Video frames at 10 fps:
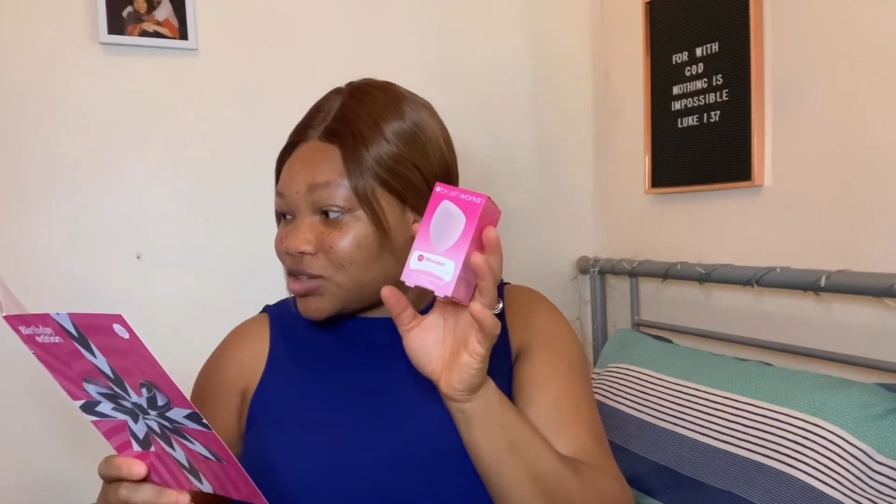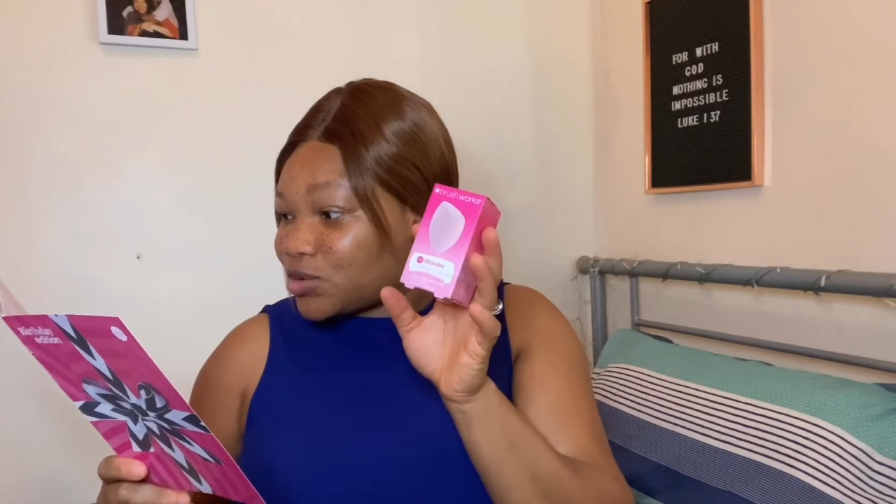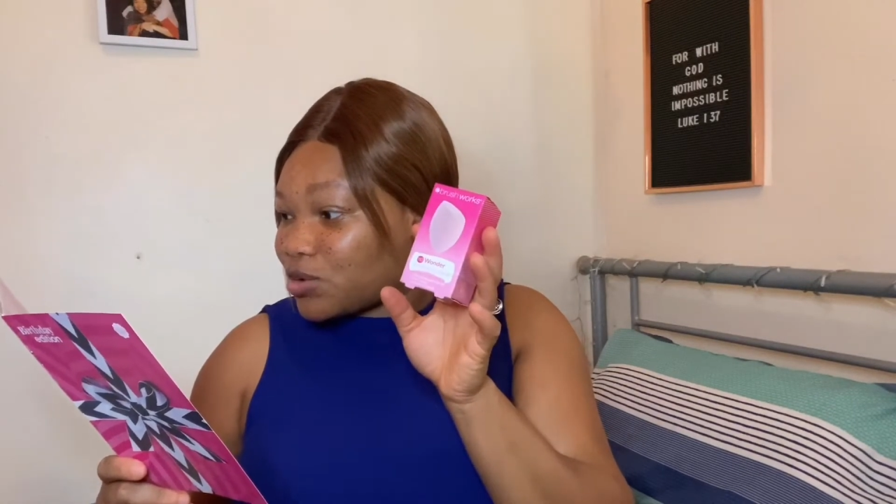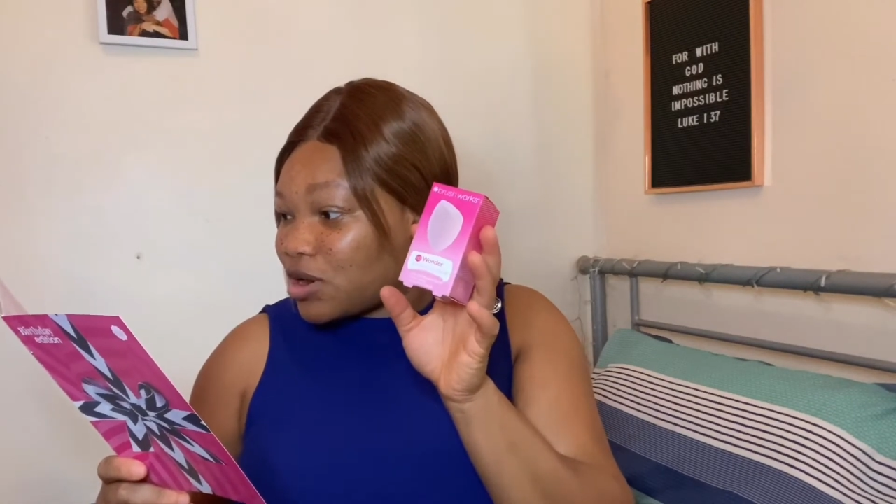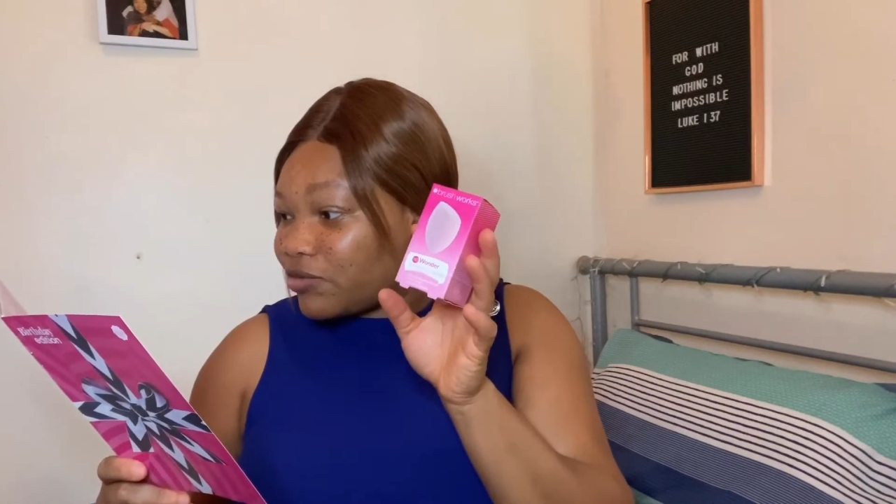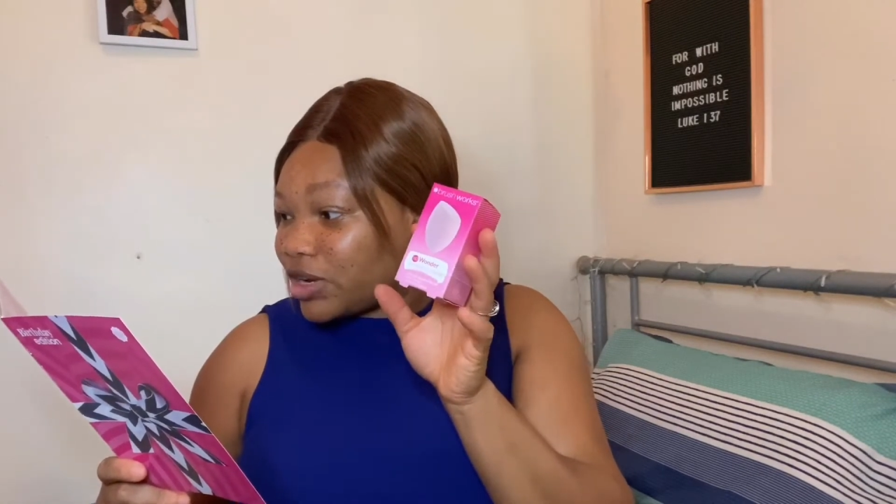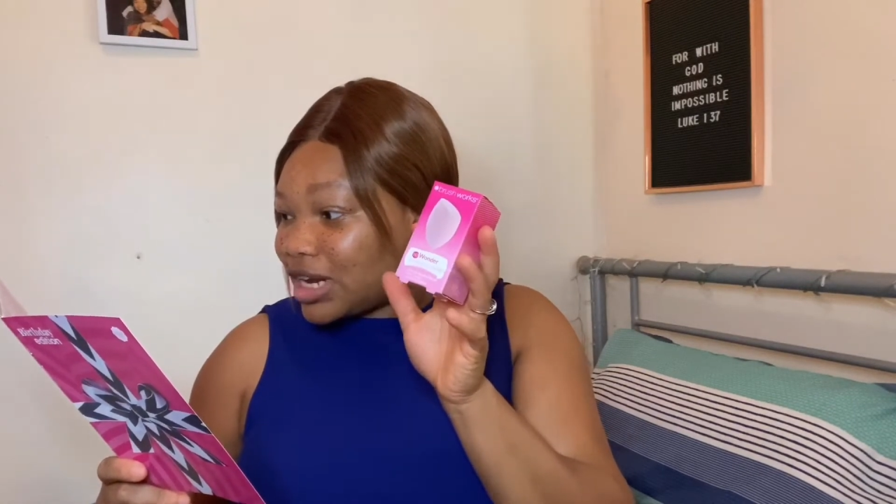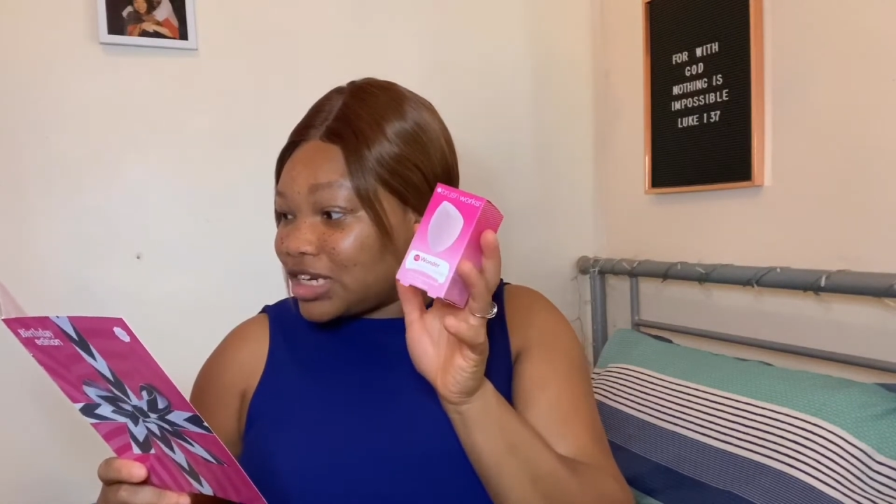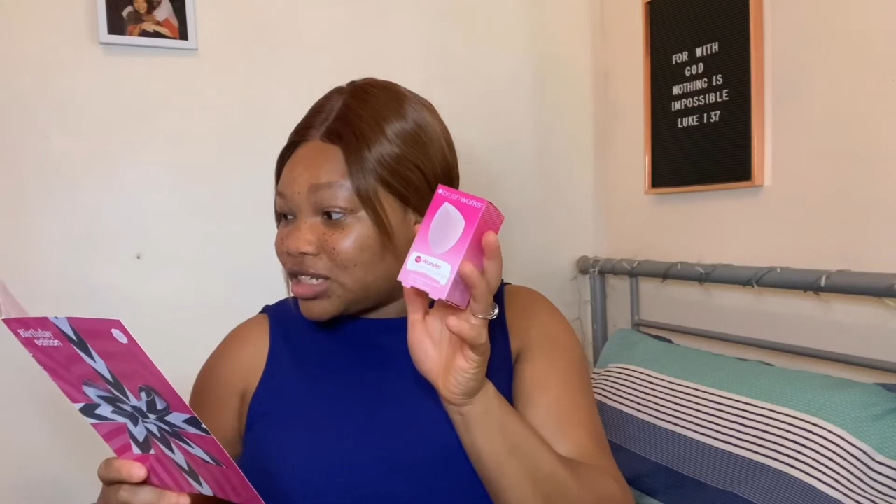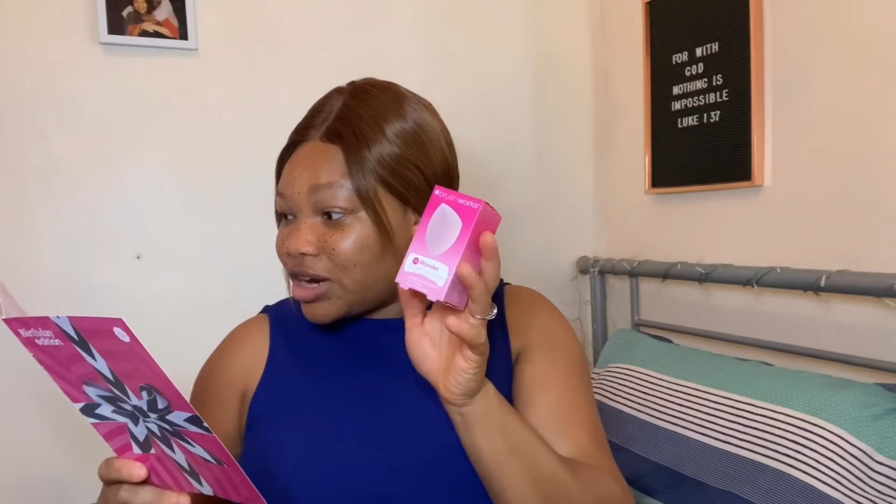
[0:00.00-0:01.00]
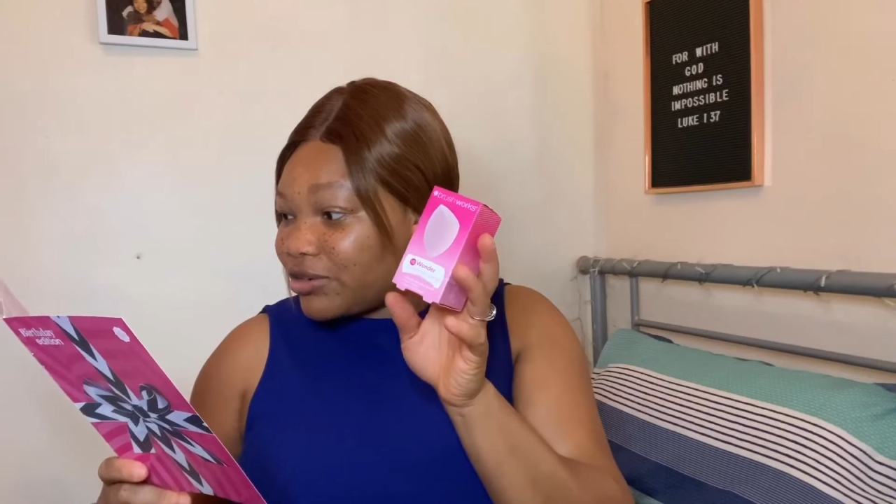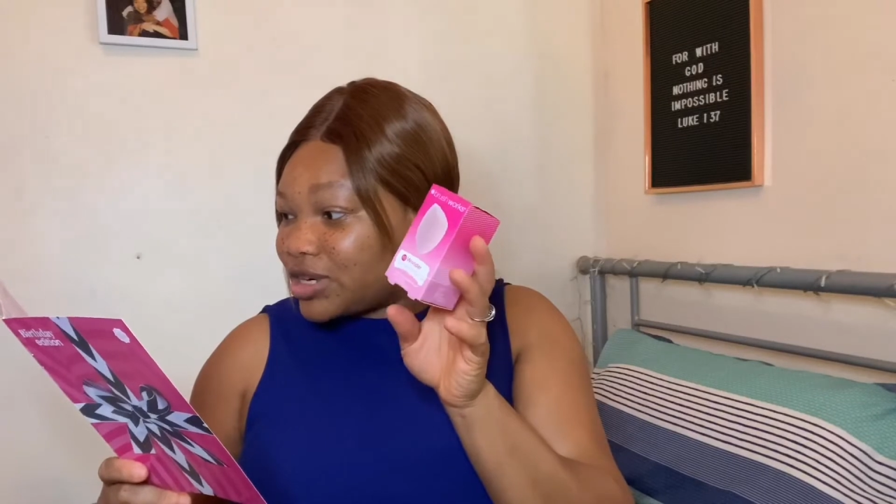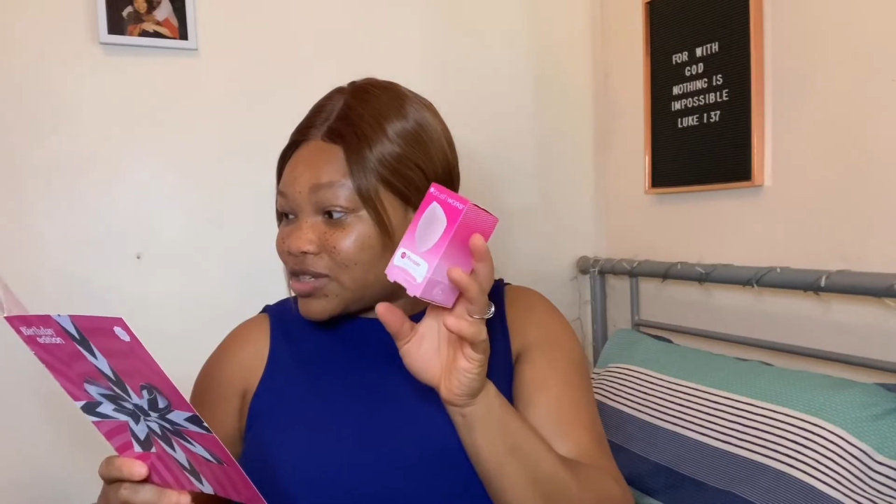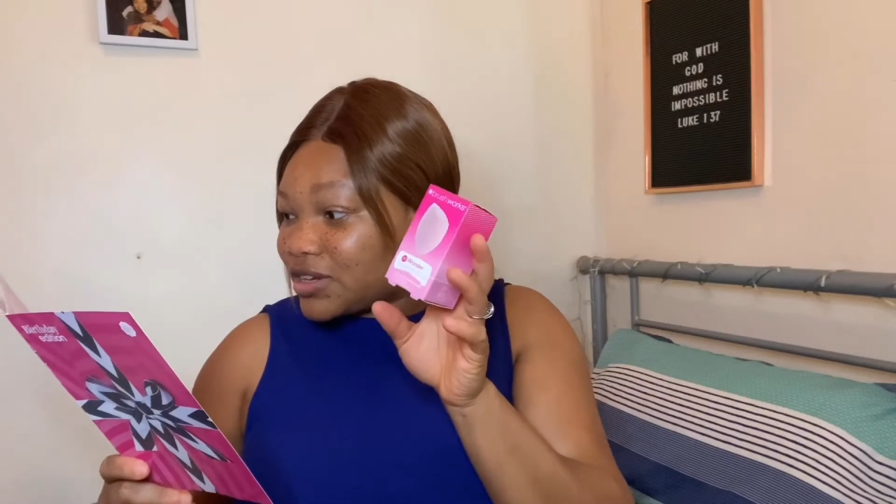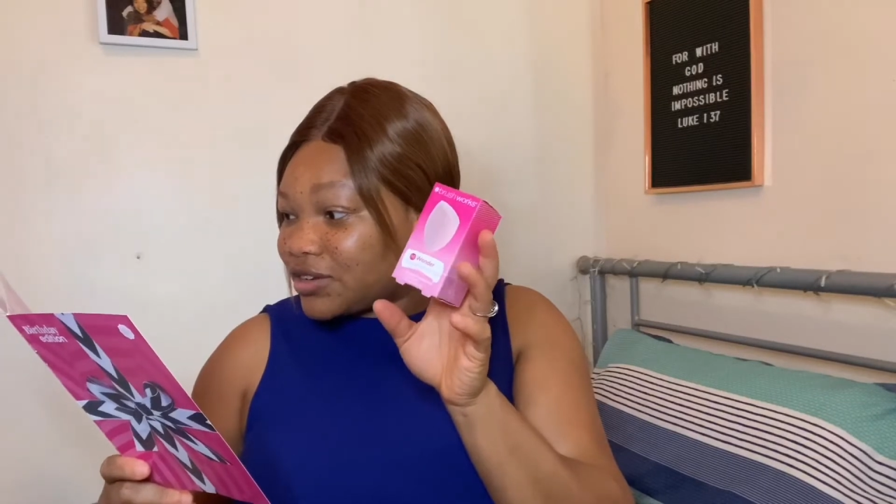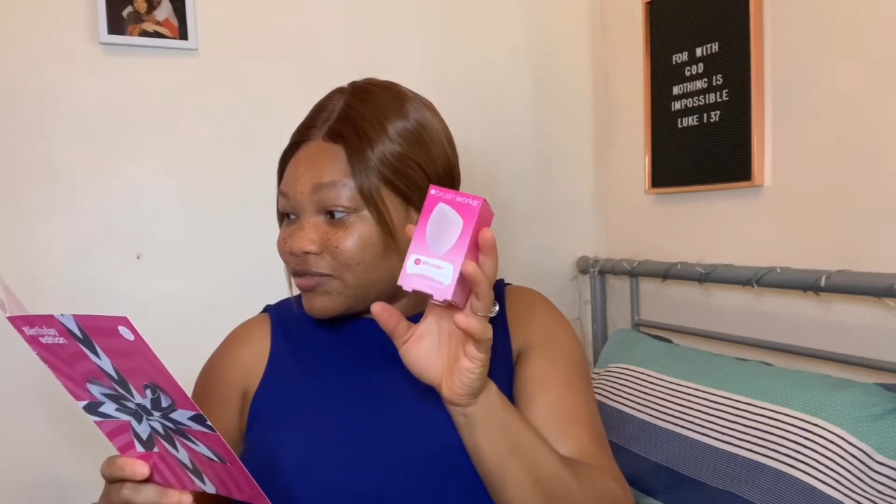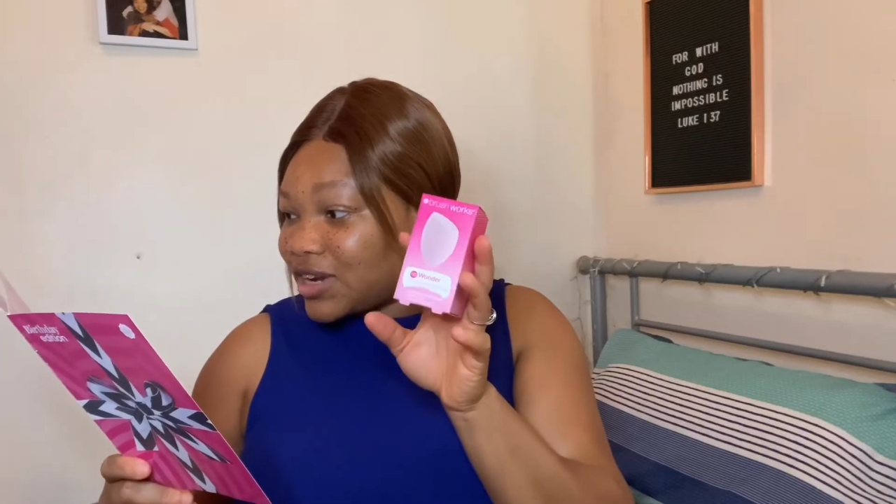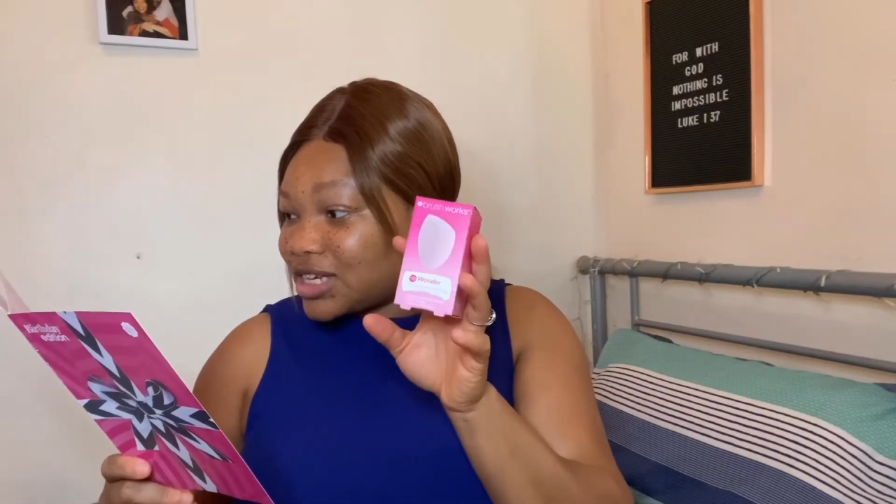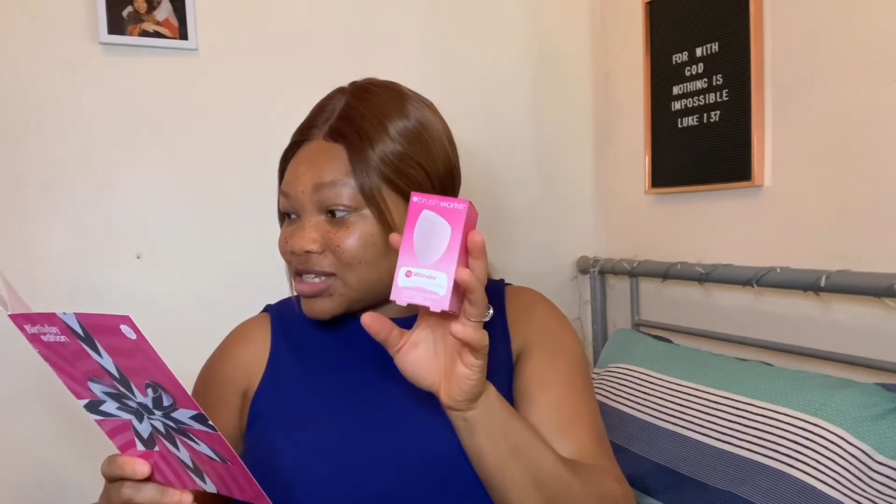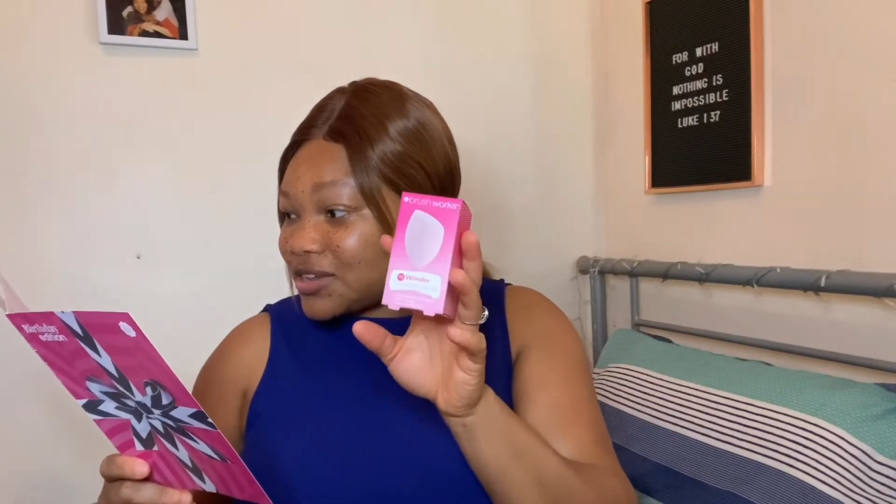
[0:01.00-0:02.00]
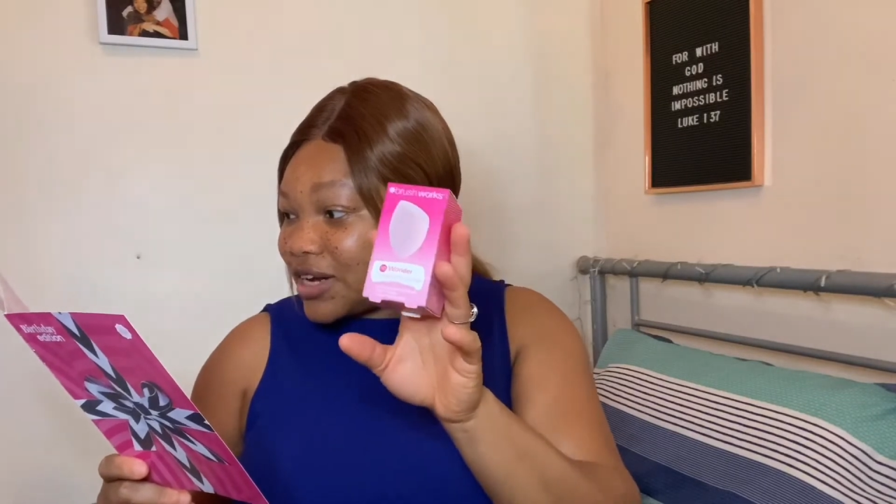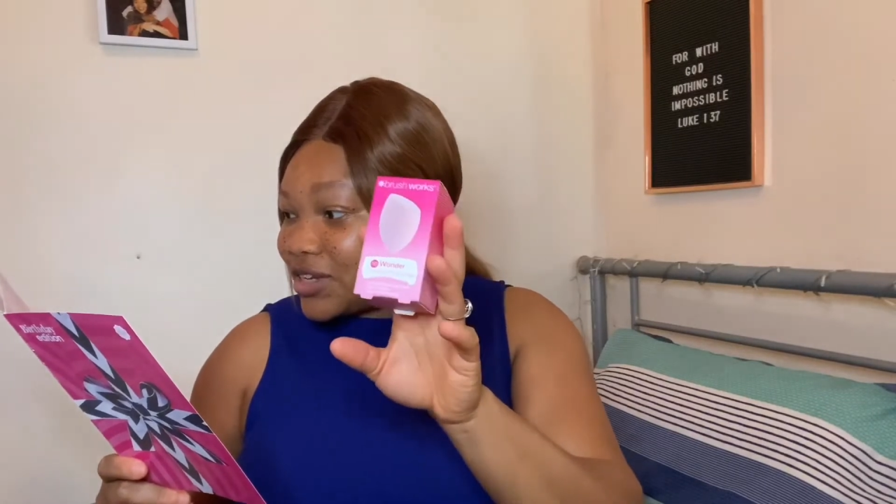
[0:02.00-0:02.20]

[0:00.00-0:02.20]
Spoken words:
to cover large areas and the flat side